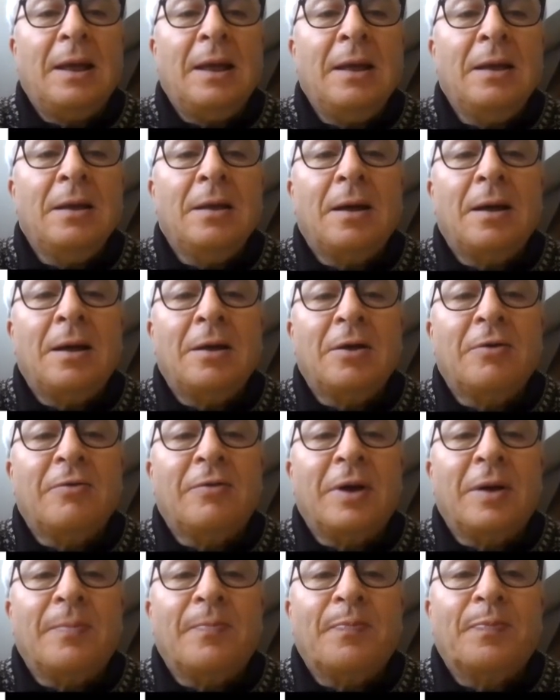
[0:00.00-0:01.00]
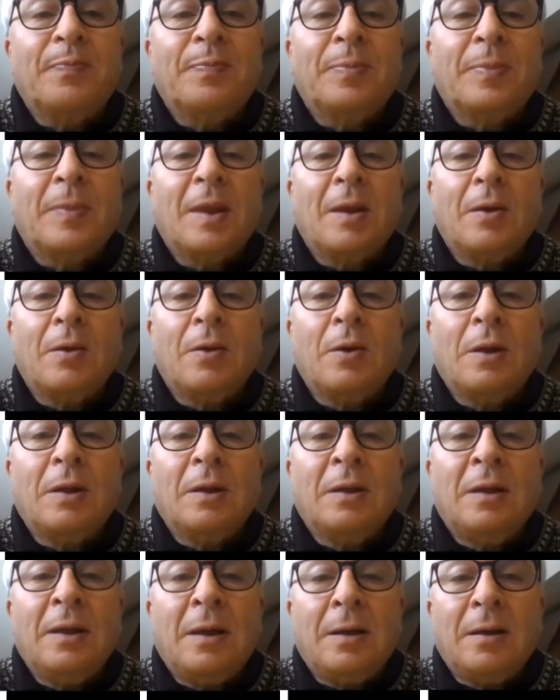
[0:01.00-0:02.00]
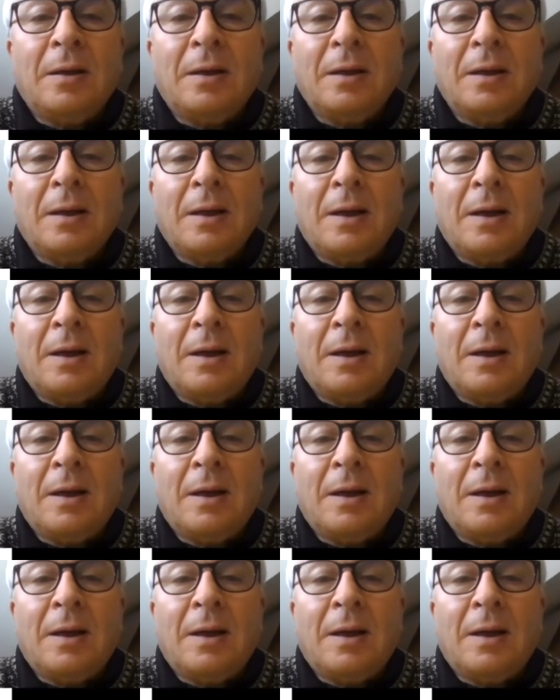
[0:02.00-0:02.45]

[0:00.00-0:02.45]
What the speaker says: in ANOVA, there